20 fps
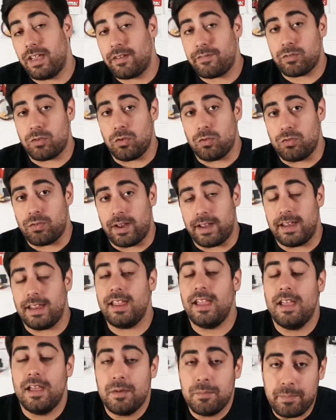you haven't
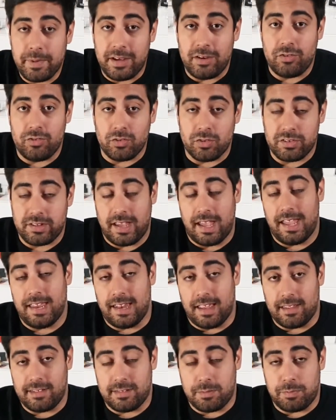already, be sure to hit
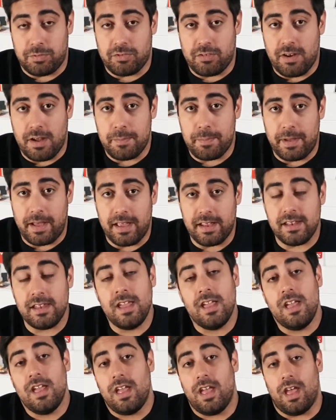that subscribe button.
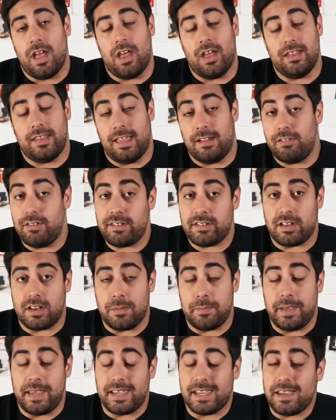Uh, there is going
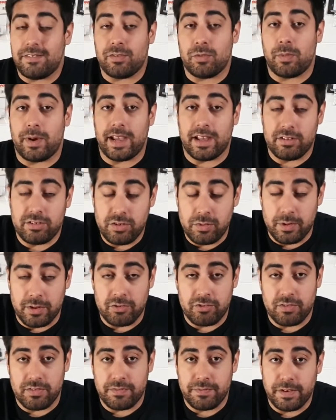to be a giveaway at
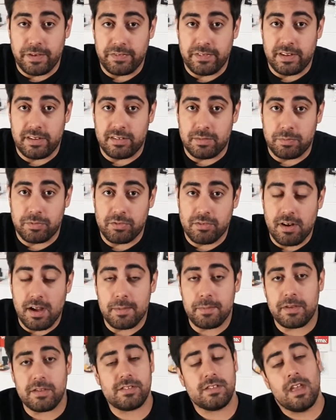250
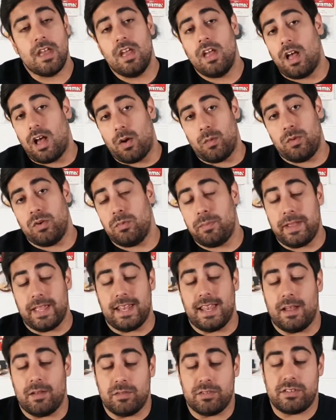subscribers. I will be
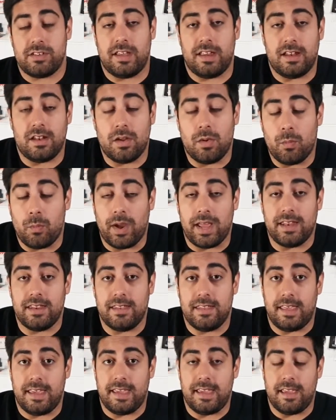announcing
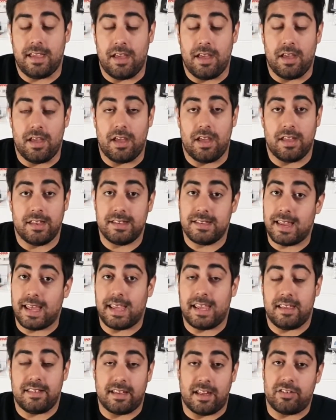when the uh, date is